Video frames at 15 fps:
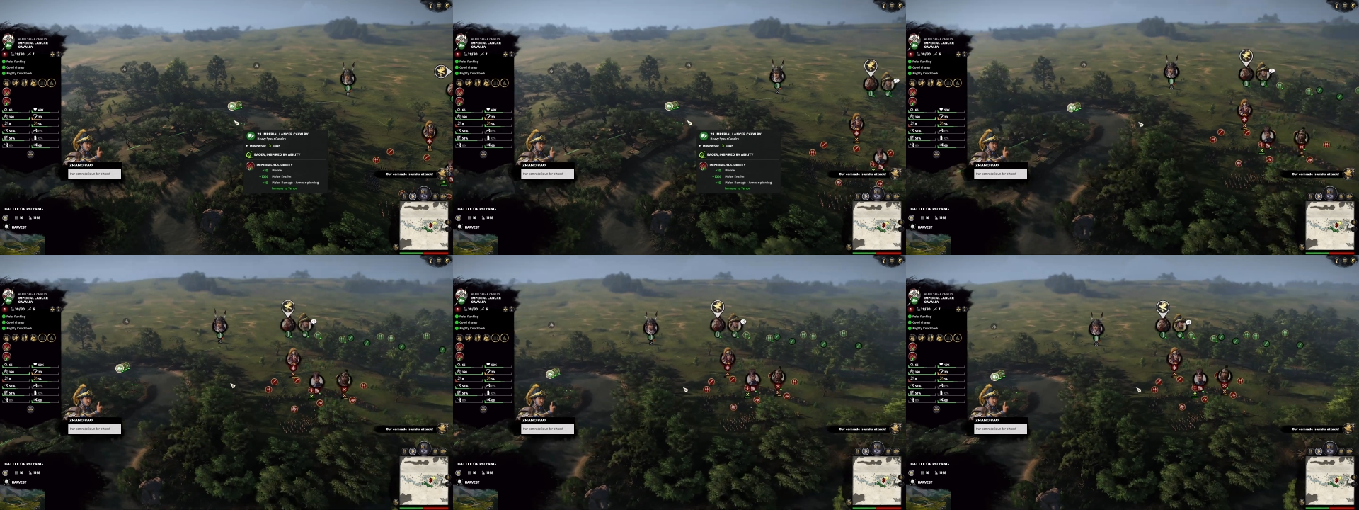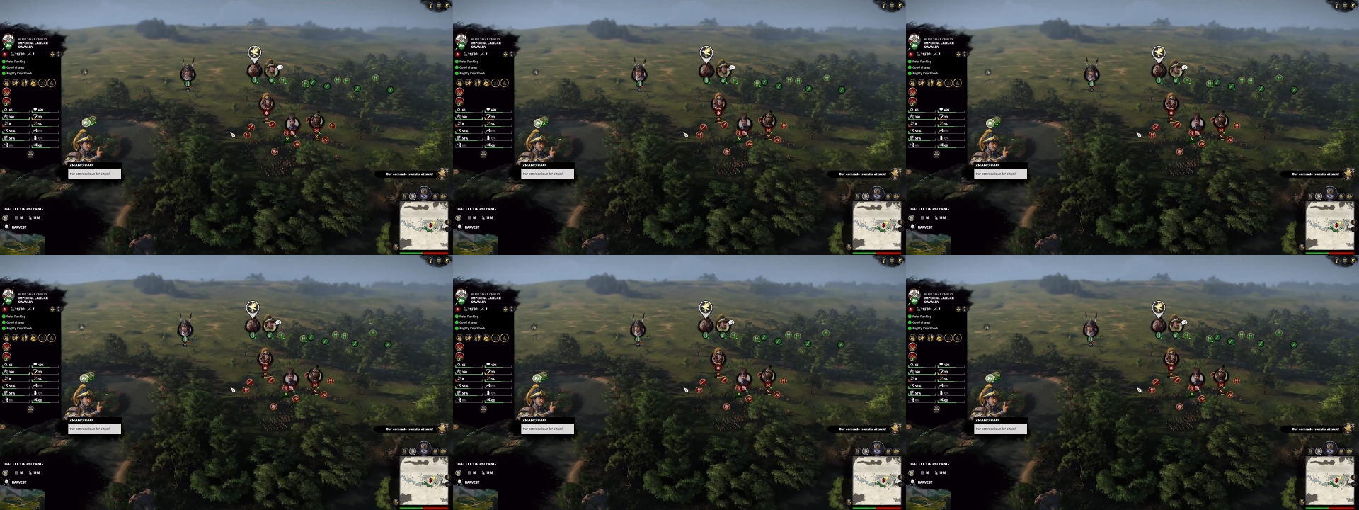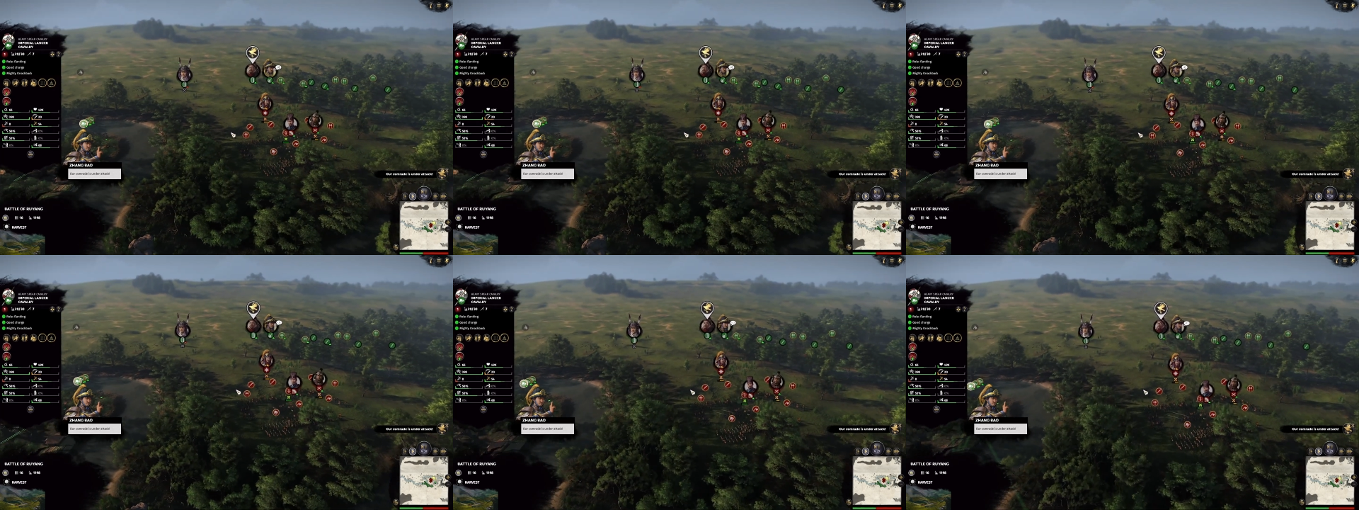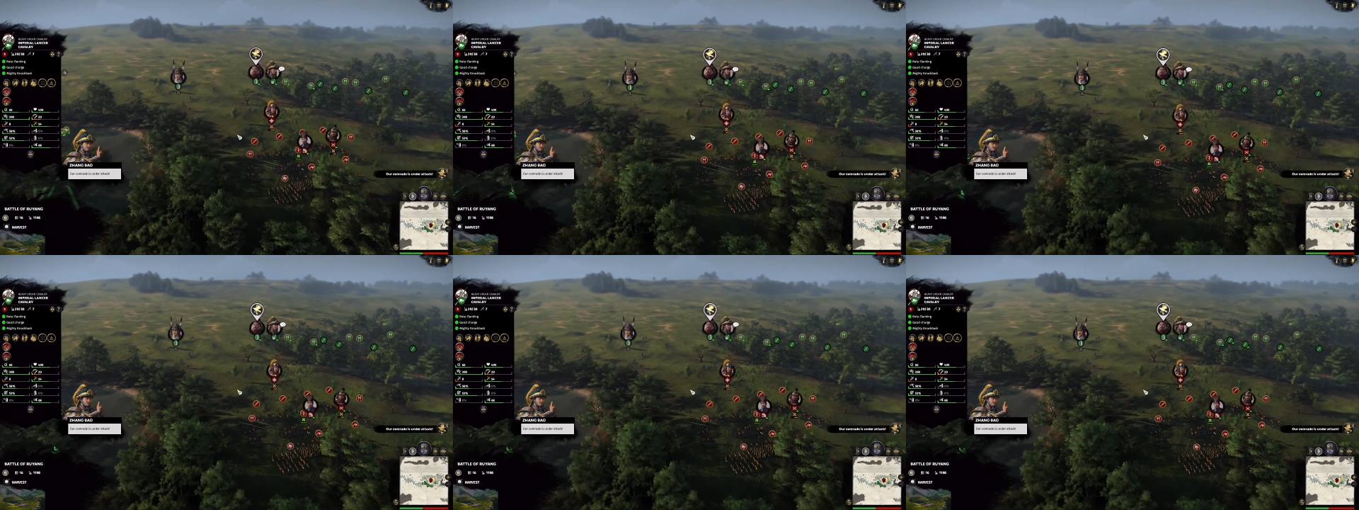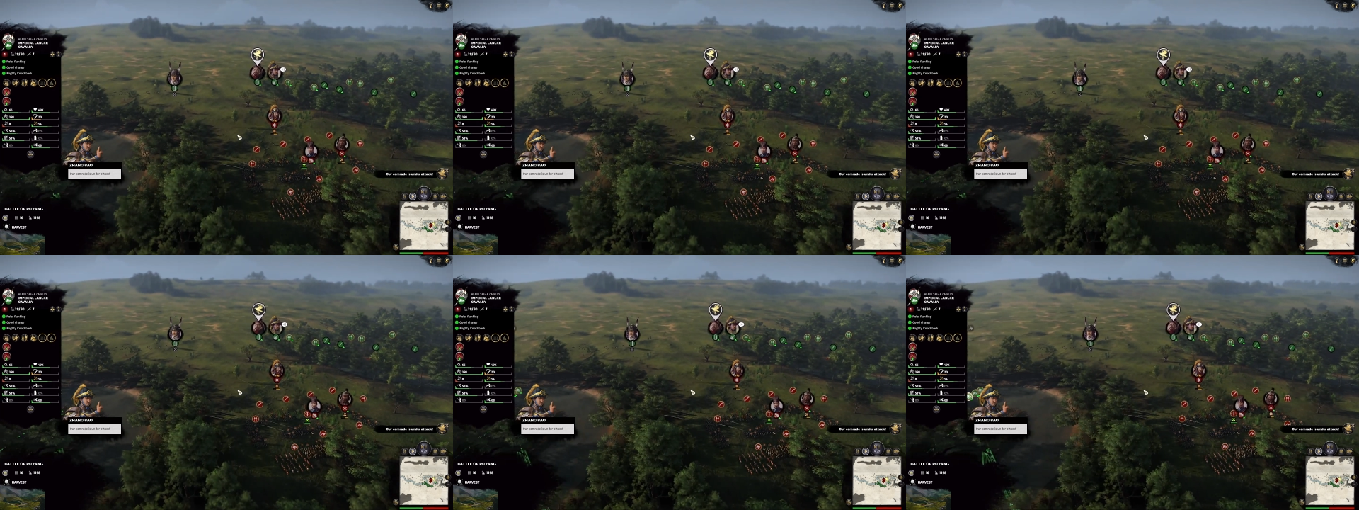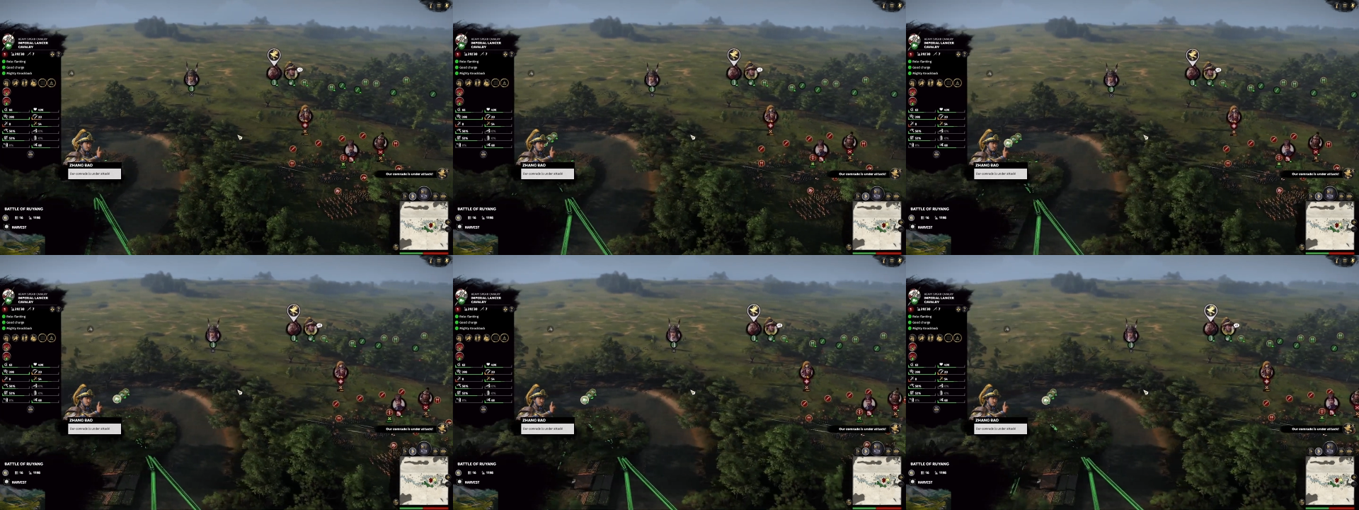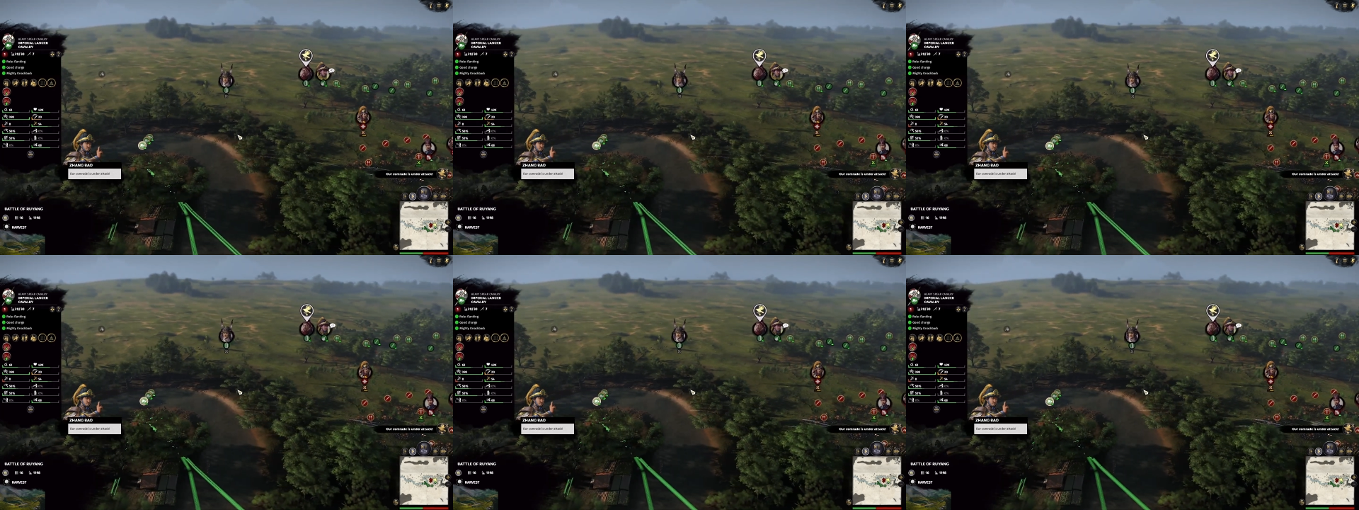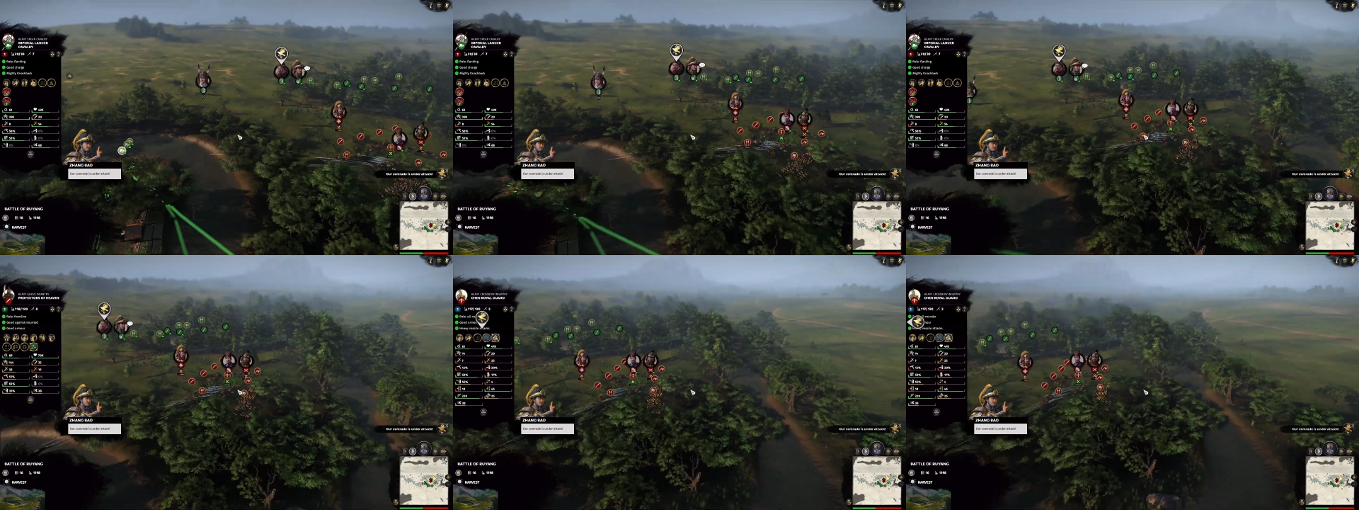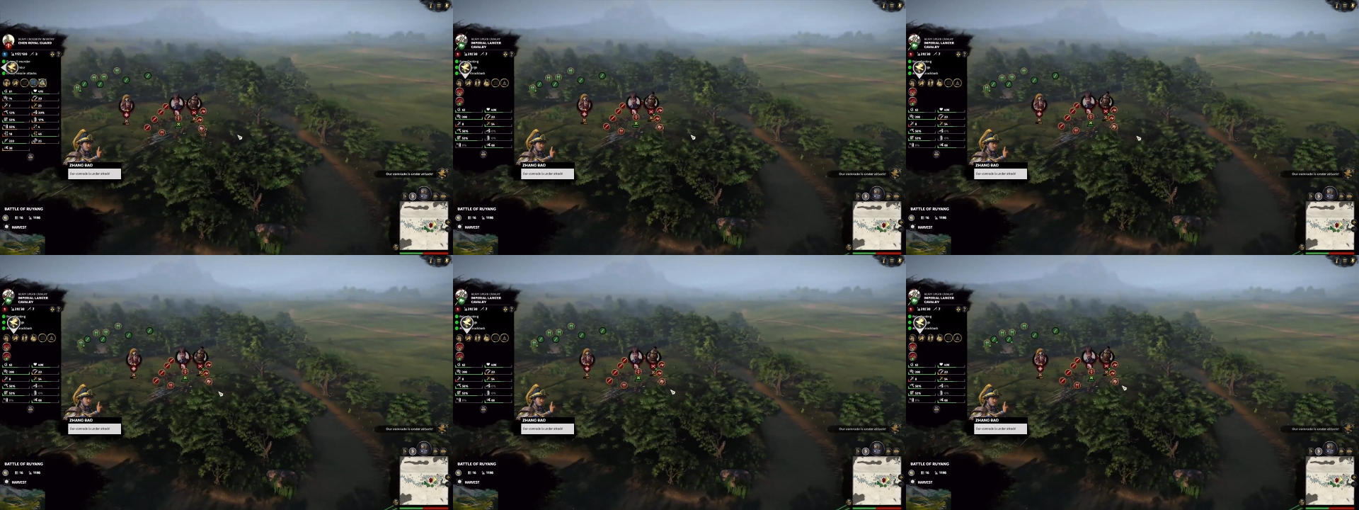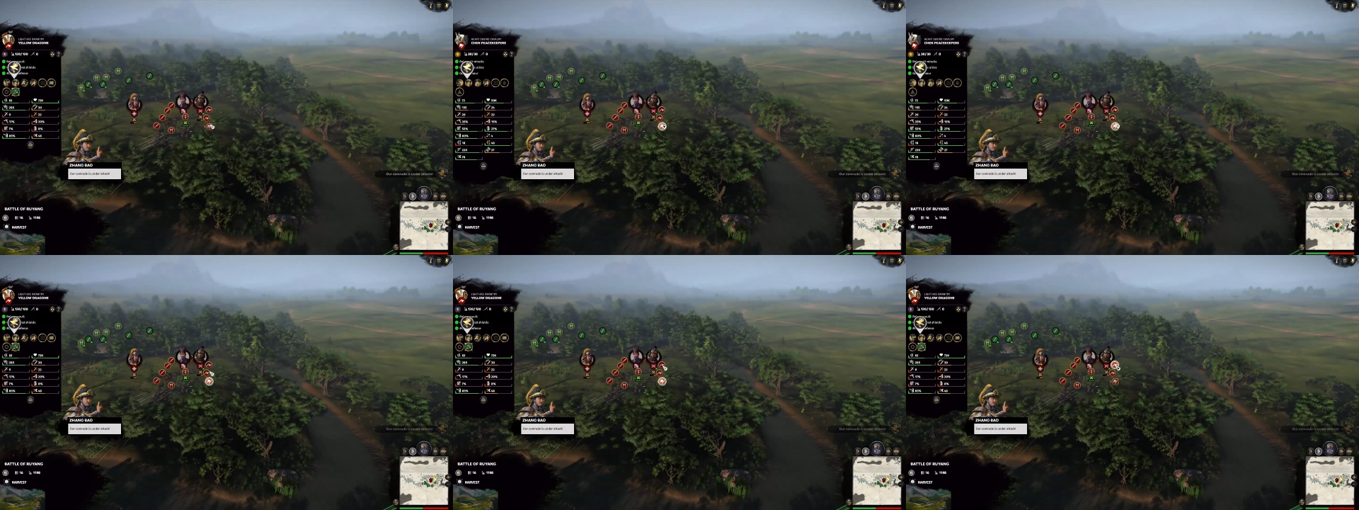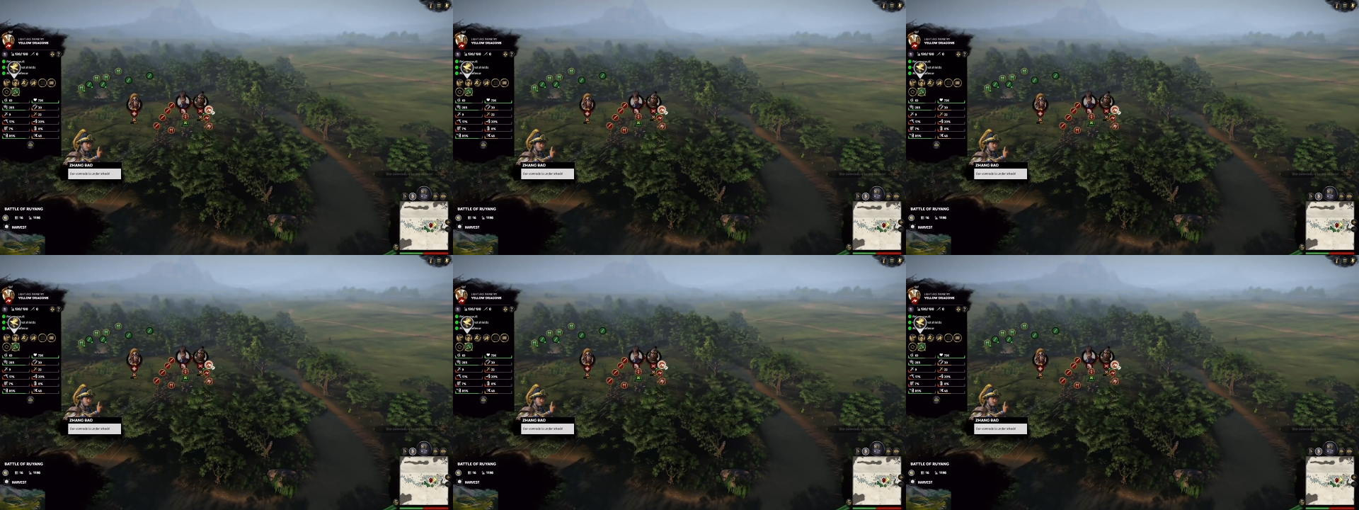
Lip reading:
No face is visible, so there are no lips to read.